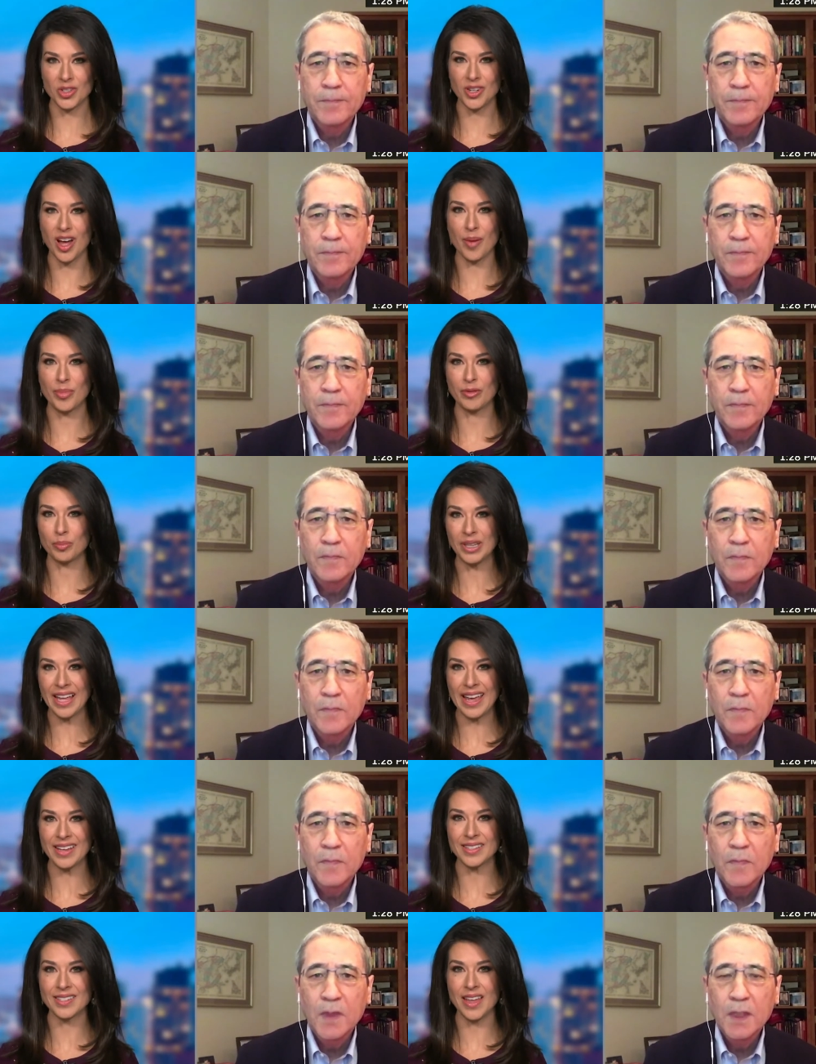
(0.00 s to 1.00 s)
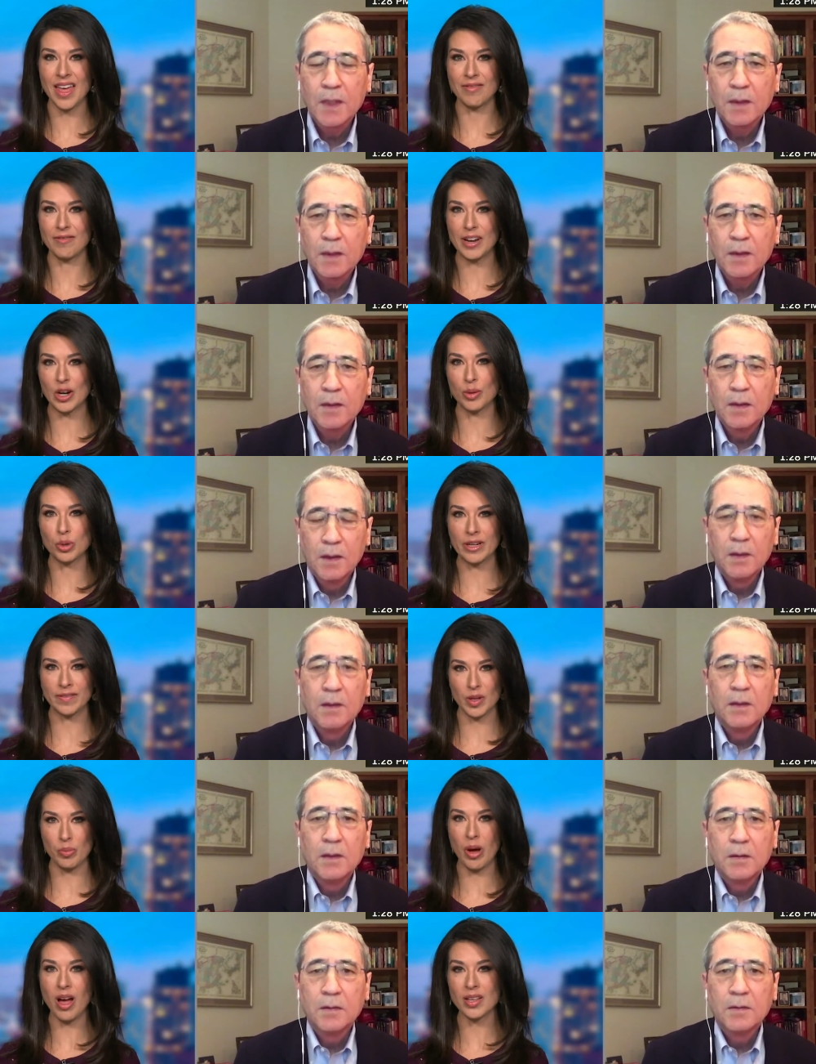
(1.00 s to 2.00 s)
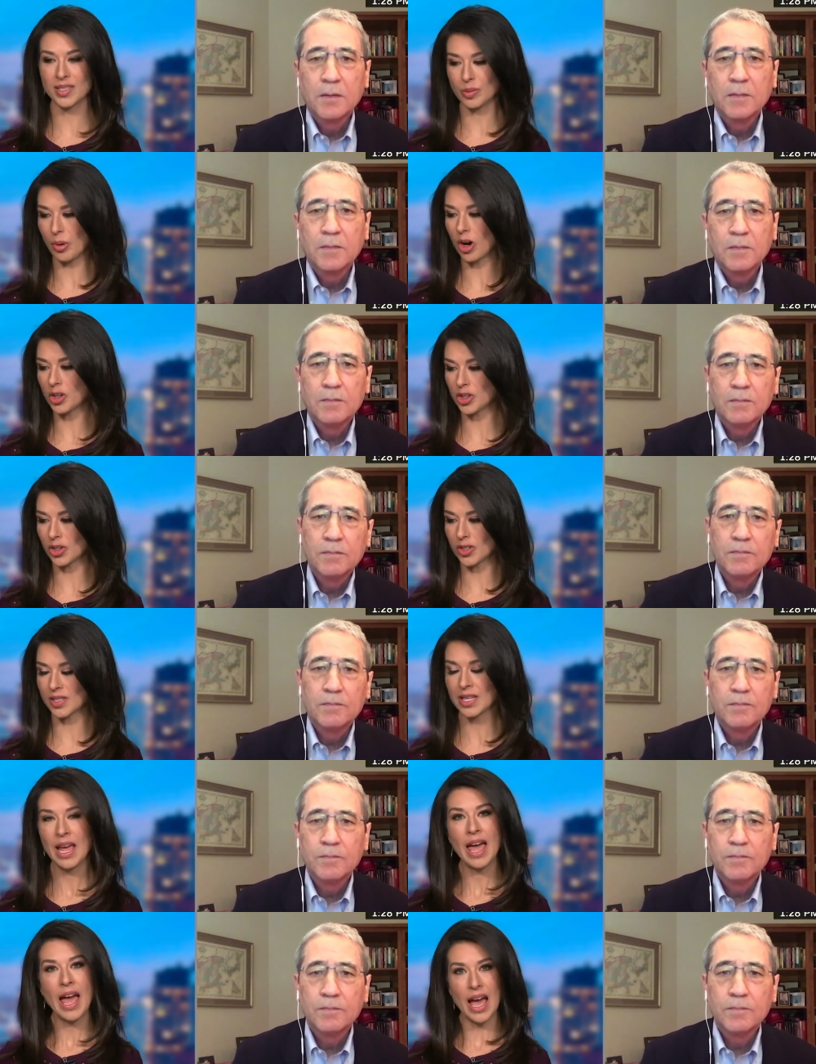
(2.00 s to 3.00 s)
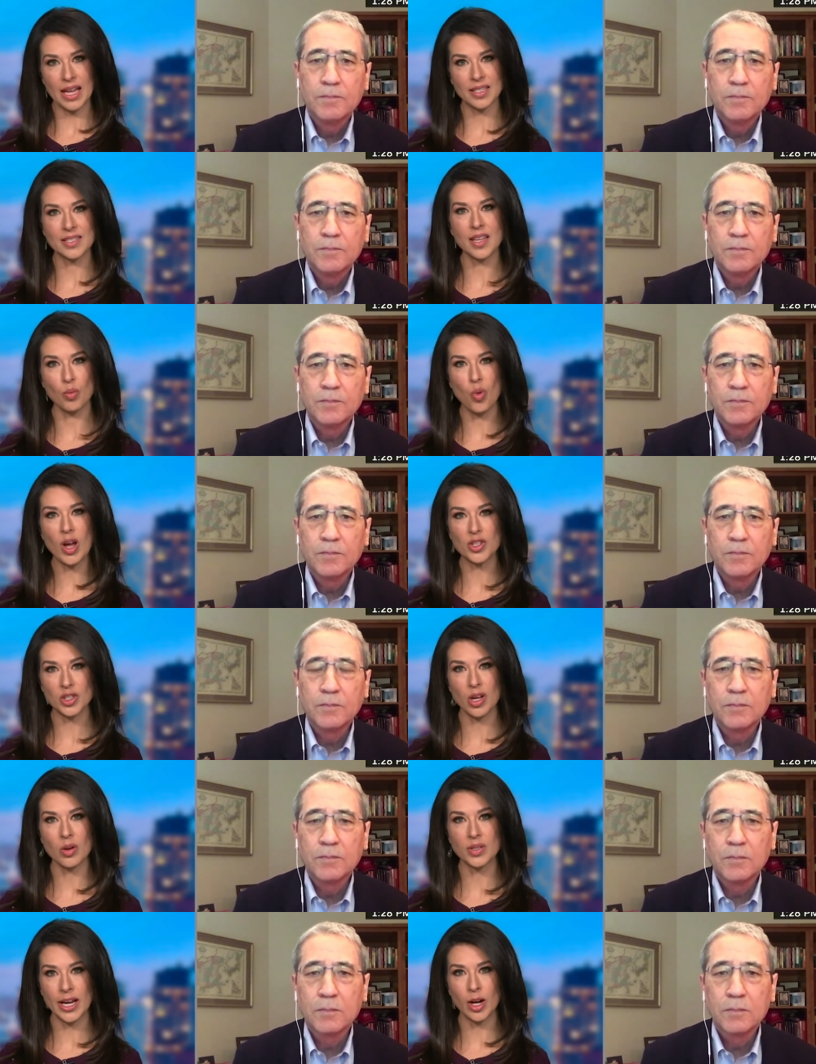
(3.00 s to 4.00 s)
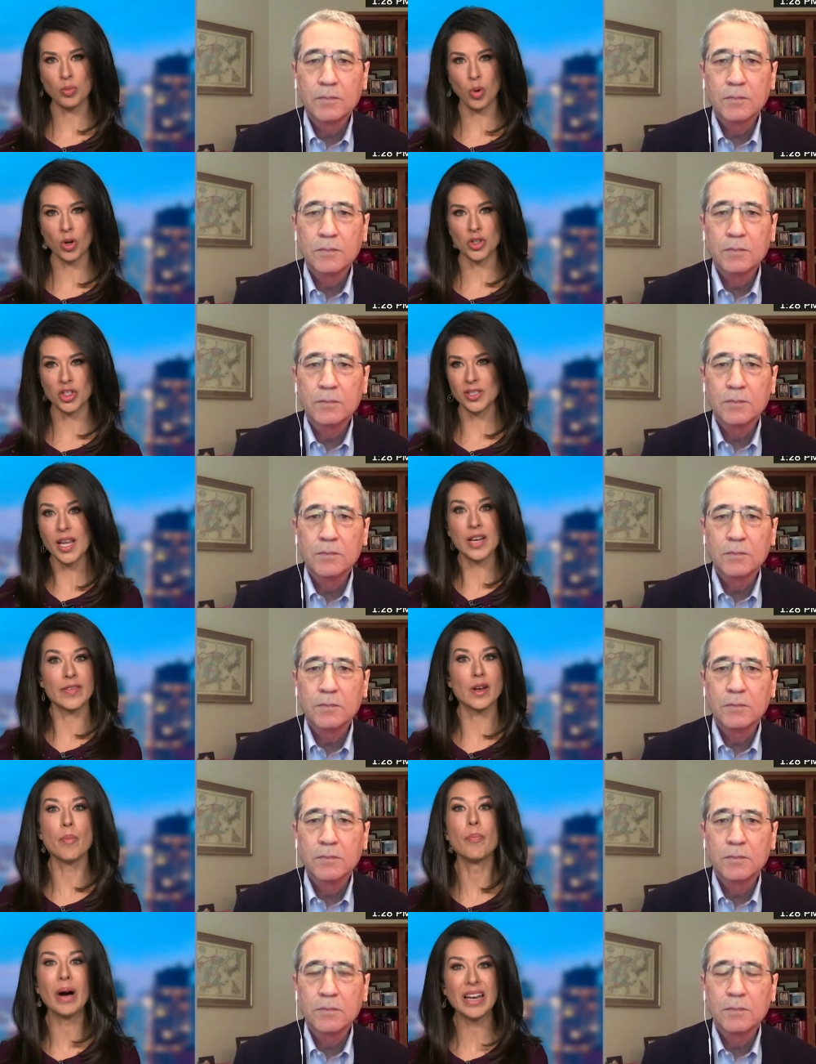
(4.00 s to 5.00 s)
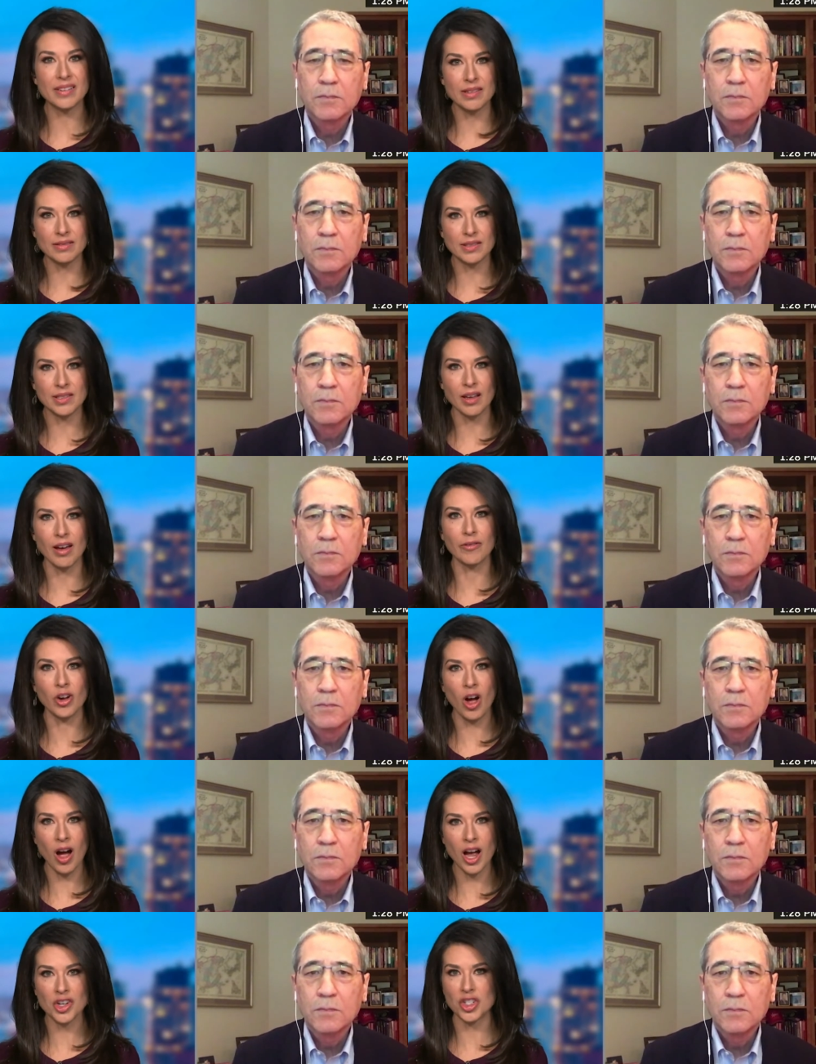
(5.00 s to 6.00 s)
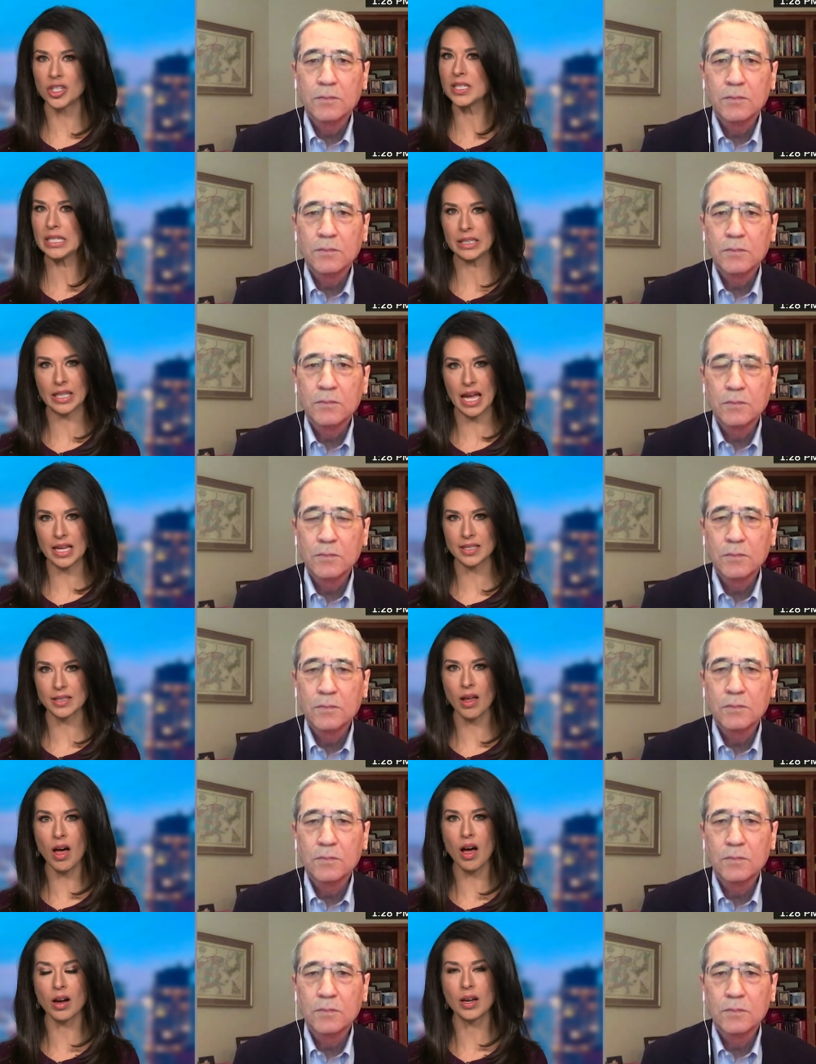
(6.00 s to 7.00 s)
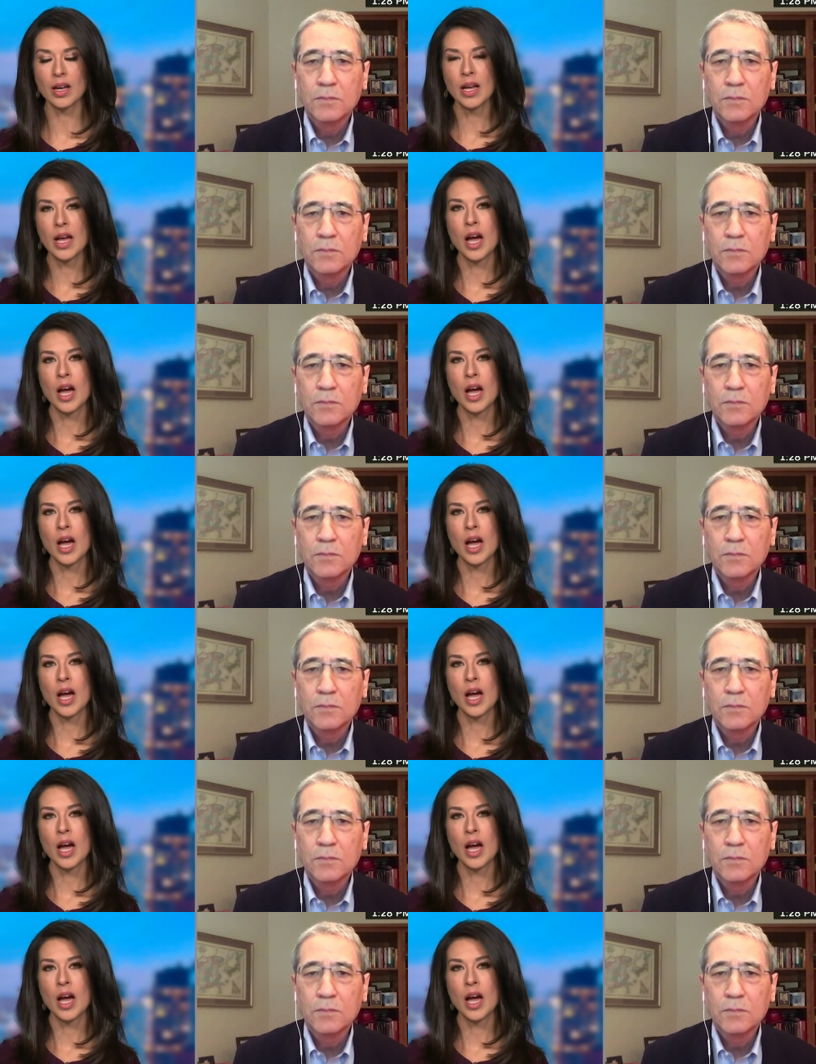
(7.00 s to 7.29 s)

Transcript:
Speaker 1: stop of planes and very briefly paused departures at some West Coast airports just out of an abundance of caution. Didn't last long.